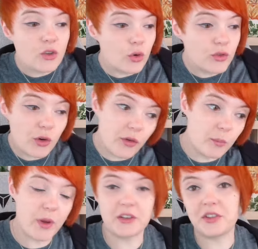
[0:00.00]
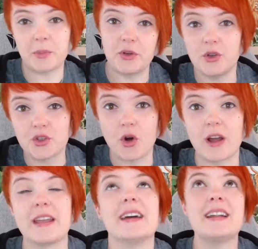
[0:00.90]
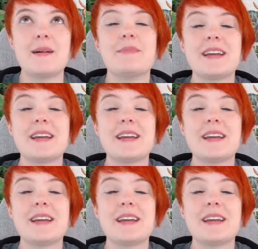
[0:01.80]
goes over and picks up a new toy. And I'm